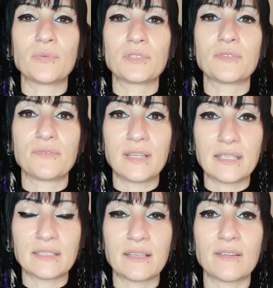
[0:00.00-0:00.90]
You want to
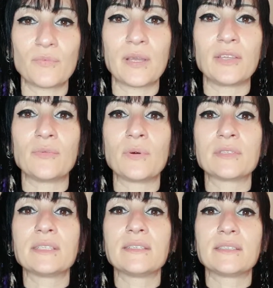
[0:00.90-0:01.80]
feel a certain way. You
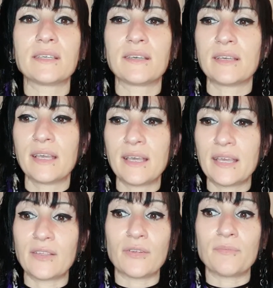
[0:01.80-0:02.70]
want it to,
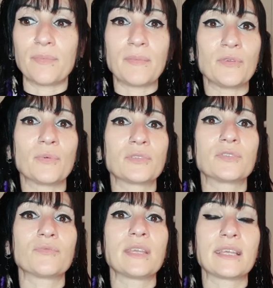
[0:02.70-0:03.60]
you know, maybe you want
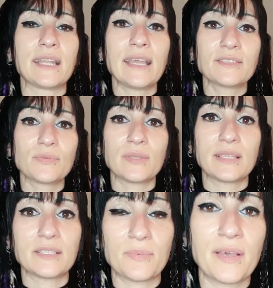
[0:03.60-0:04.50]
to reconnect
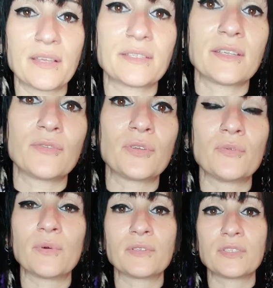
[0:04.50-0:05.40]
with this person, or
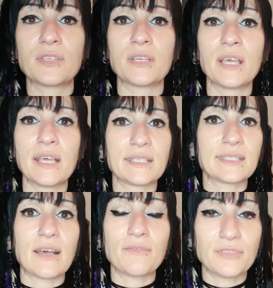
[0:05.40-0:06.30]
you want to
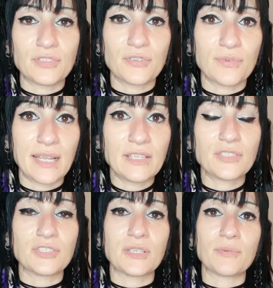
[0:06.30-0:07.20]
salvage the
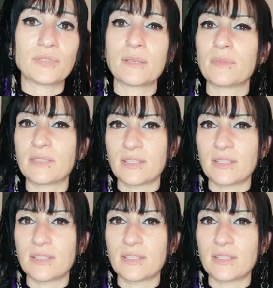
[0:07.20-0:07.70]
relationship or something.